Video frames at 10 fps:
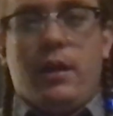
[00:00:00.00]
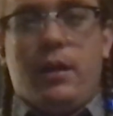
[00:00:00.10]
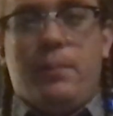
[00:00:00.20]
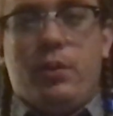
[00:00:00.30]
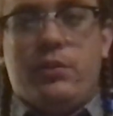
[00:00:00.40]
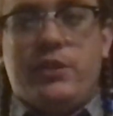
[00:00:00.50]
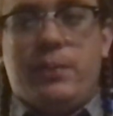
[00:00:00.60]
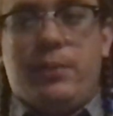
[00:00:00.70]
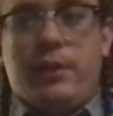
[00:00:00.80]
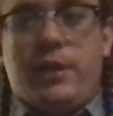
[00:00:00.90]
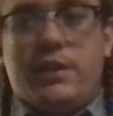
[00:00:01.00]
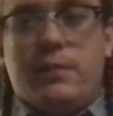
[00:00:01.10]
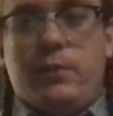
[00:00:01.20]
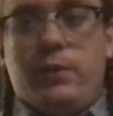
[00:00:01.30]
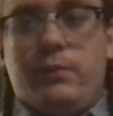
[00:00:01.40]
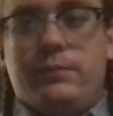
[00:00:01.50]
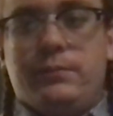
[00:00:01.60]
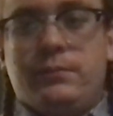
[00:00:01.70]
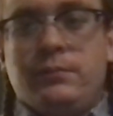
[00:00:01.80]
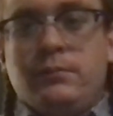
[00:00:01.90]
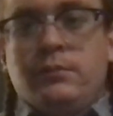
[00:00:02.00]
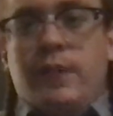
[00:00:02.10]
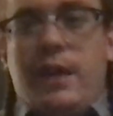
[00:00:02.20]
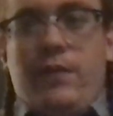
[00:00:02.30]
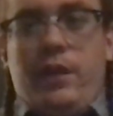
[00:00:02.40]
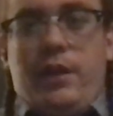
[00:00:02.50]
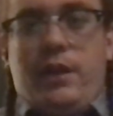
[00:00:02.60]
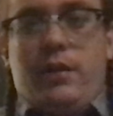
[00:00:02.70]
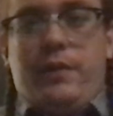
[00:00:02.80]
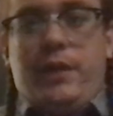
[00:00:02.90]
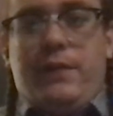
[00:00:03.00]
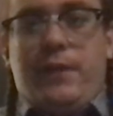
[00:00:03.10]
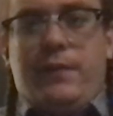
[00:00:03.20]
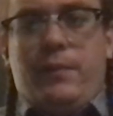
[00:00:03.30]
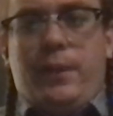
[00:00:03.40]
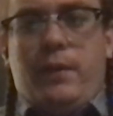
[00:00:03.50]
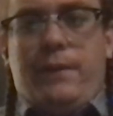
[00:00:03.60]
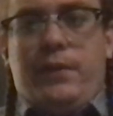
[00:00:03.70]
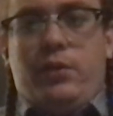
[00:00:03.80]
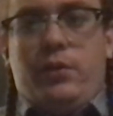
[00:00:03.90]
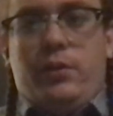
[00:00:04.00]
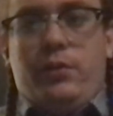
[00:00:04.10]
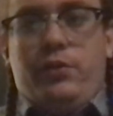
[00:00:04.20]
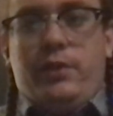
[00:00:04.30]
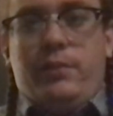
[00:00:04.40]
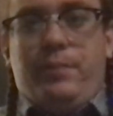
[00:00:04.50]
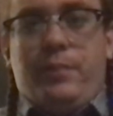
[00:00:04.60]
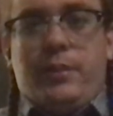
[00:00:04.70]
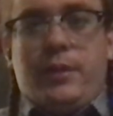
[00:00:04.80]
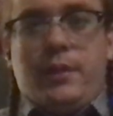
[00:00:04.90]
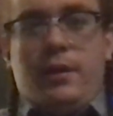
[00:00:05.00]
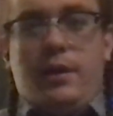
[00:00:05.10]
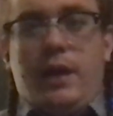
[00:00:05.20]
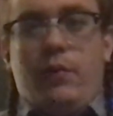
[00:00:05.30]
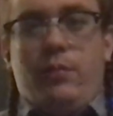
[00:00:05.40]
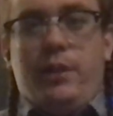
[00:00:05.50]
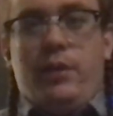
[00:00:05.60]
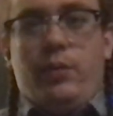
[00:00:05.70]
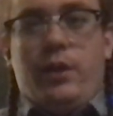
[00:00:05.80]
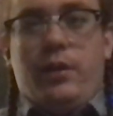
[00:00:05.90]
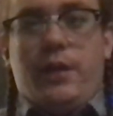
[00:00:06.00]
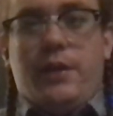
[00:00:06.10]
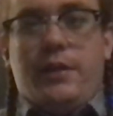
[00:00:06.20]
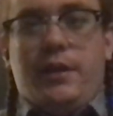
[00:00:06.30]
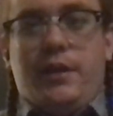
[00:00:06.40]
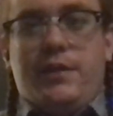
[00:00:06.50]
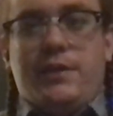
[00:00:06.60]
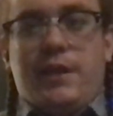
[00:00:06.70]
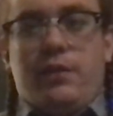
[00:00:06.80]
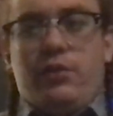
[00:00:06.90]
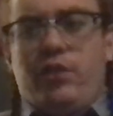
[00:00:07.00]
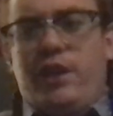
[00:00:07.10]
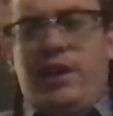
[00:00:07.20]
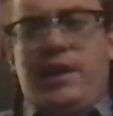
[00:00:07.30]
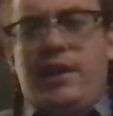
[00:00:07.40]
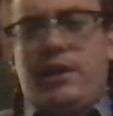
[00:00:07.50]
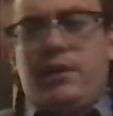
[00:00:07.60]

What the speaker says: per separate customer. Every account that have different beneficial ownership. I would be aware that the Insider Trading Act